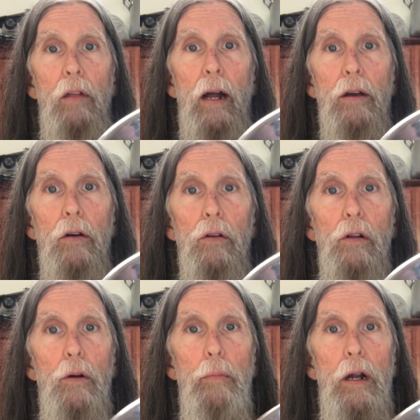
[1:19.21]
that I cooked a
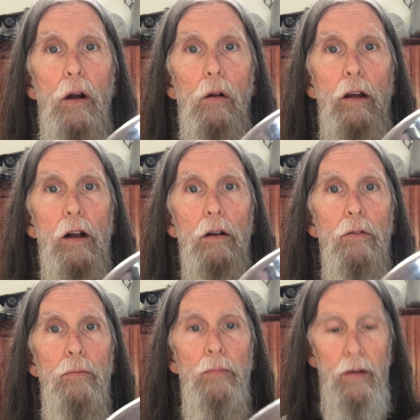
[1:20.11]
little bit earlier.
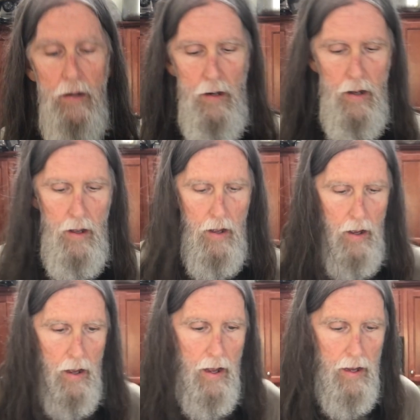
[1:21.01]

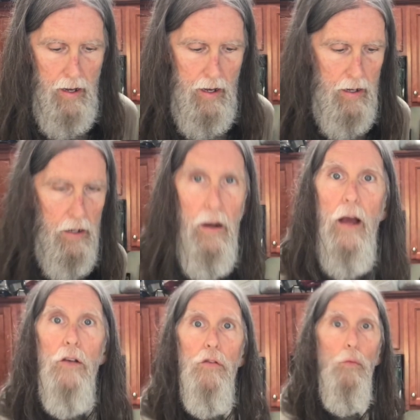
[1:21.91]
And
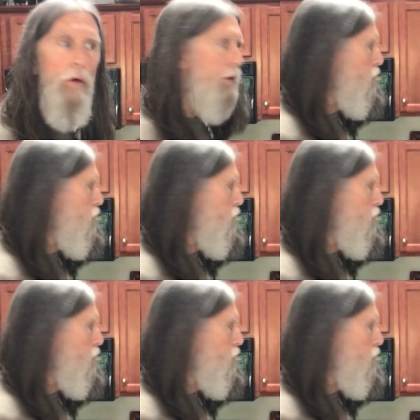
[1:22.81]
next I